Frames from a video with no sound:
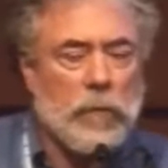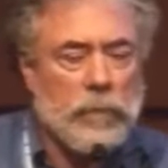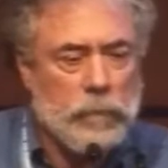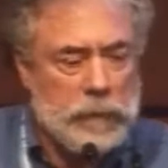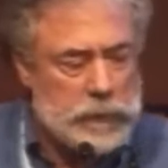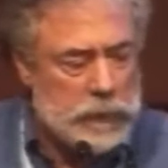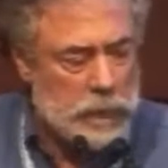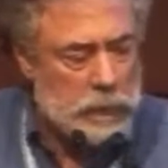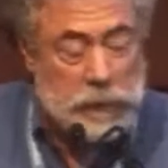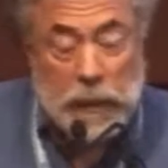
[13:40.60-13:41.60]
over recent
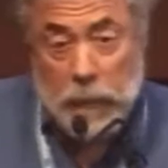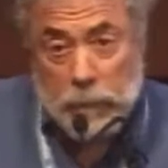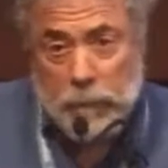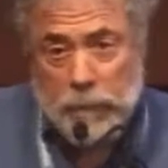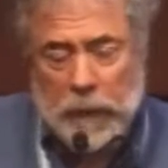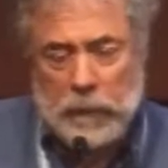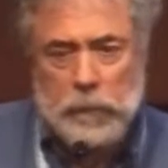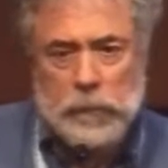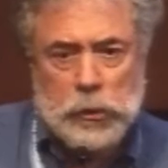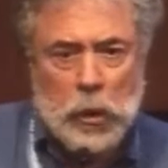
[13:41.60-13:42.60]
years, and other
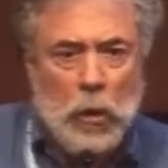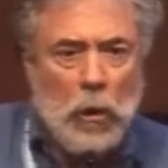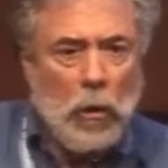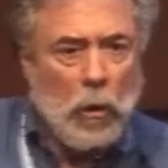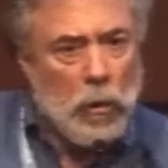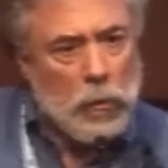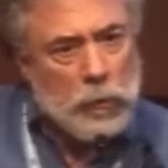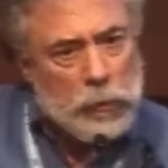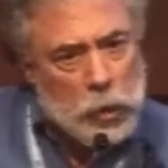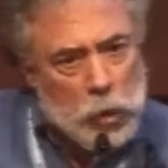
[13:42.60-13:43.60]
factors, all
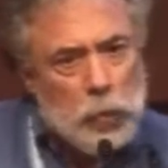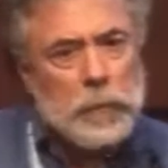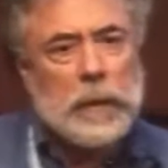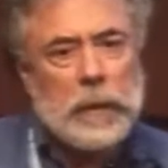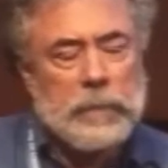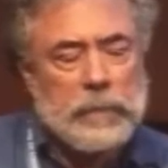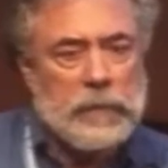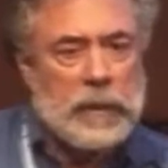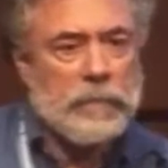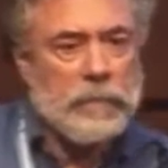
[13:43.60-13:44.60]
are
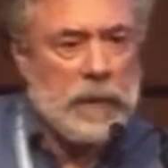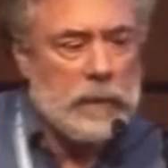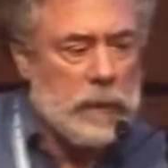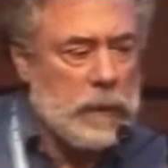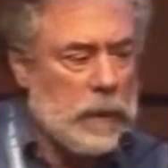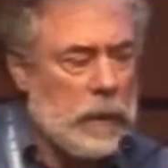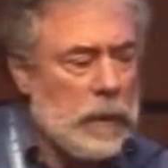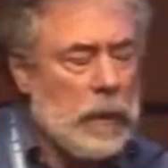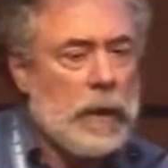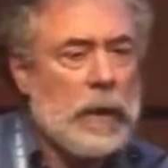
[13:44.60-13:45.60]
cumulatively affecting
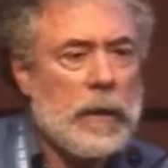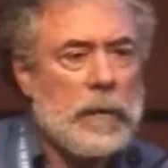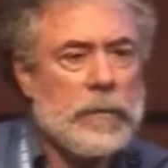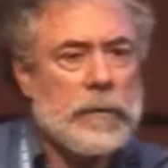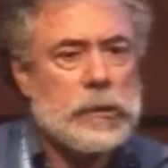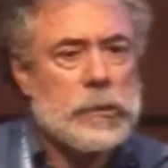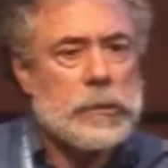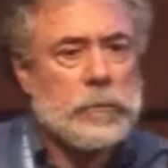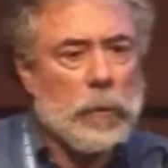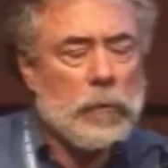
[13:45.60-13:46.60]
this
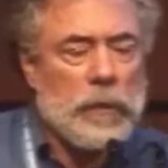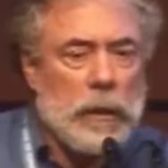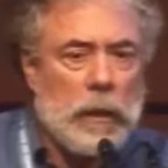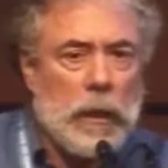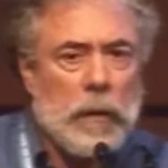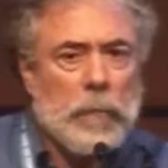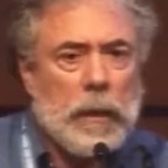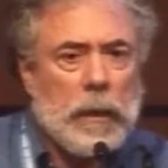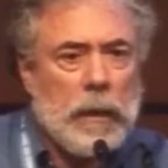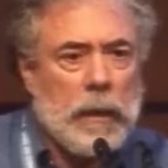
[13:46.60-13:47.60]
both
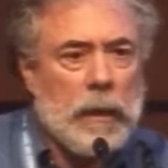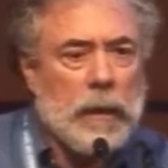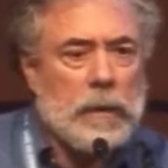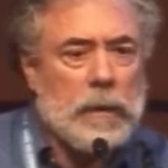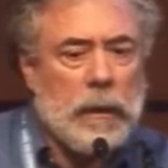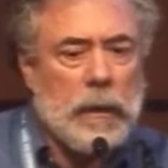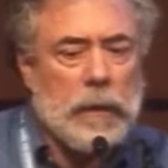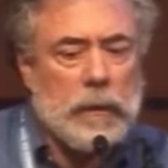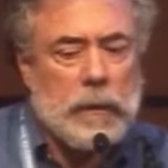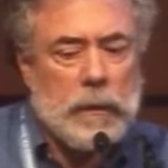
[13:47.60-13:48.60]
economic and
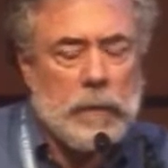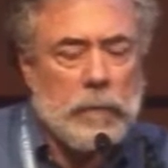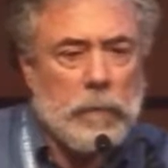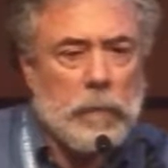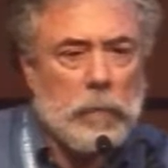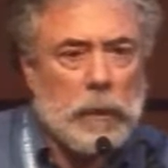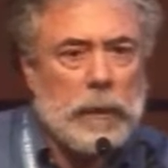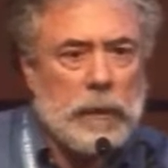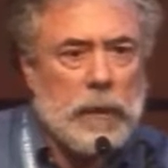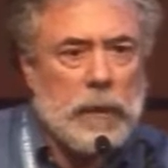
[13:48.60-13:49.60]

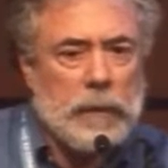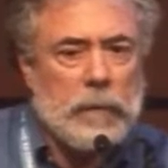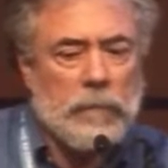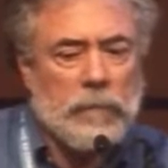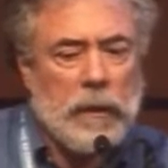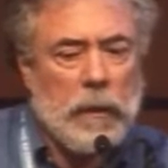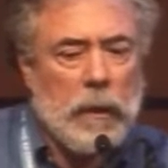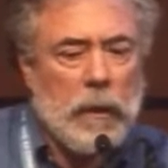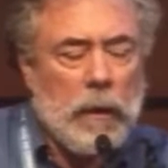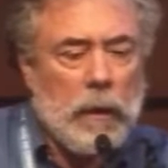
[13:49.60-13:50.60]
really a kind of
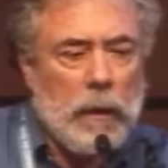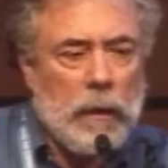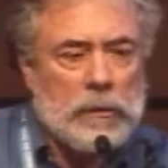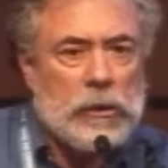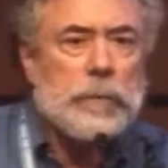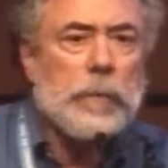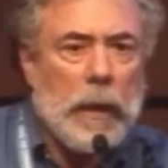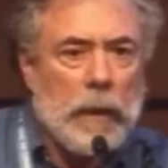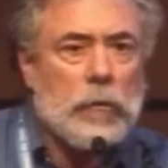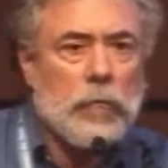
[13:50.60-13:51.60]

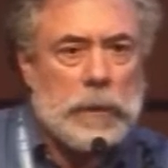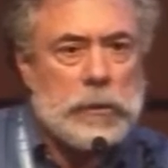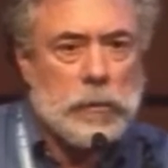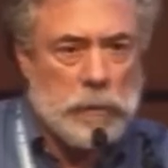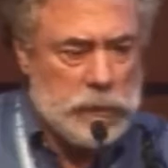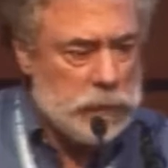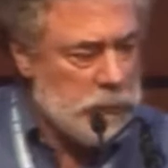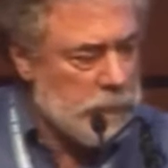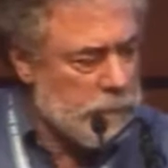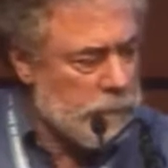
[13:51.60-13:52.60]
symbolic resource
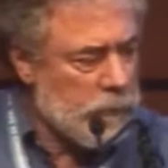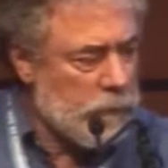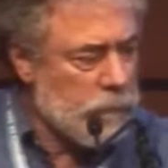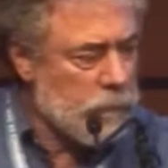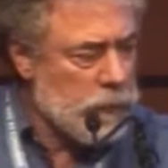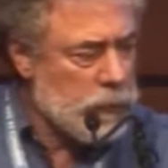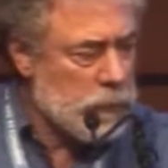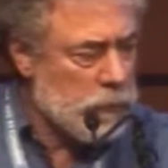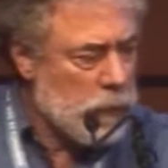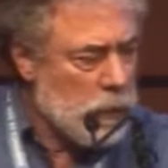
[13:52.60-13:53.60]
of the
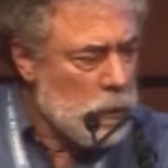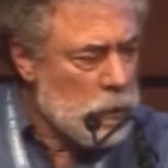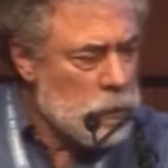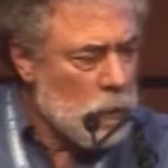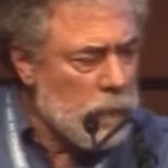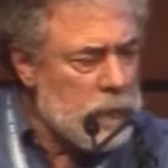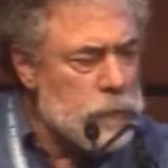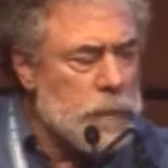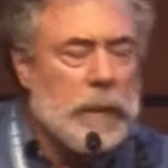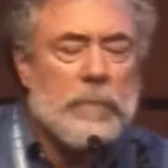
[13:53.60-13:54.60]
region. So all these
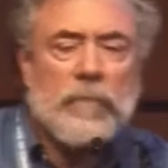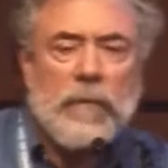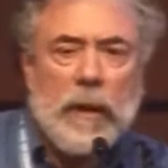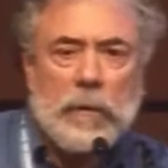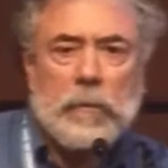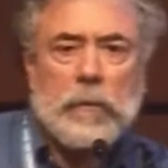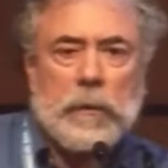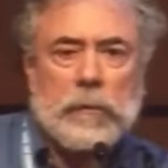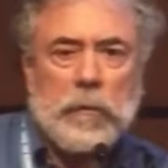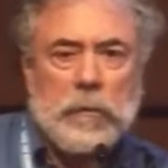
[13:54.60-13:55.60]
become
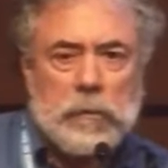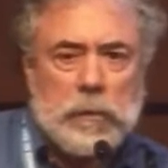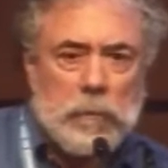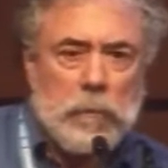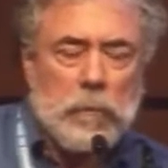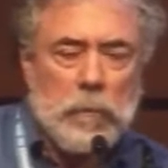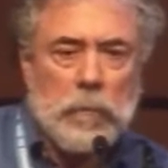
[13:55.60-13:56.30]
so